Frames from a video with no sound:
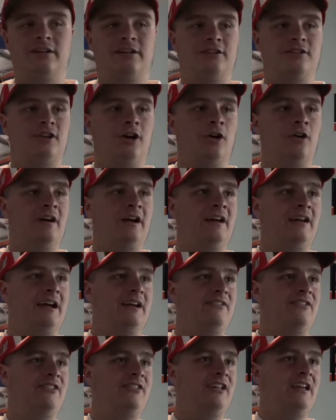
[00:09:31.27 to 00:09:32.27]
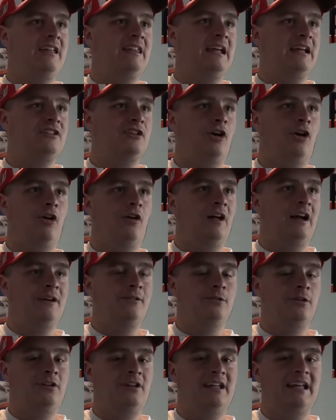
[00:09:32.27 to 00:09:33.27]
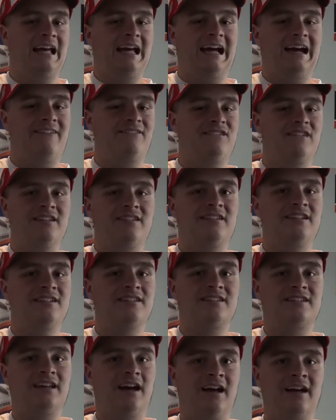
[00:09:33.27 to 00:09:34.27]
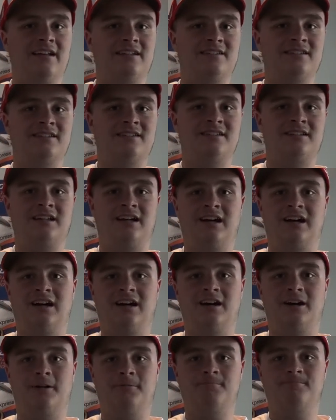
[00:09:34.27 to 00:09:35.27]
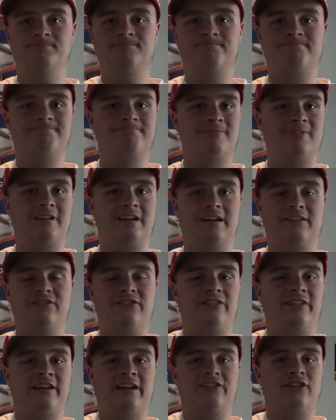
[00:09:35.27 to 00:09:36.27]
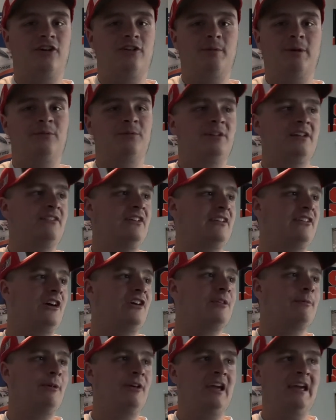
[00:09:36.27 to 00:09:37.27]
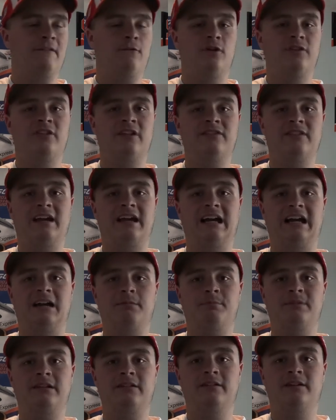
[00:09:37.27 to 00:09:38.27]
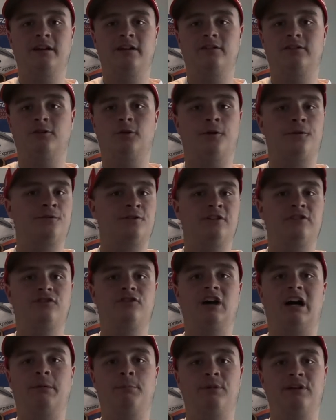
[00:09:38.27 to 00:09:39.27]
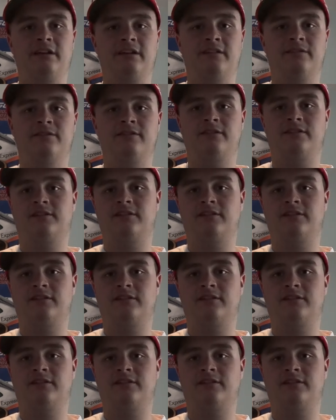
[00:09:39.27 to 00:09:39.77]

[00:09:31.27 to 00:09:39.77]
So I think that's all I really have to discuss. I believe I talked about everything that happened. Larson dominating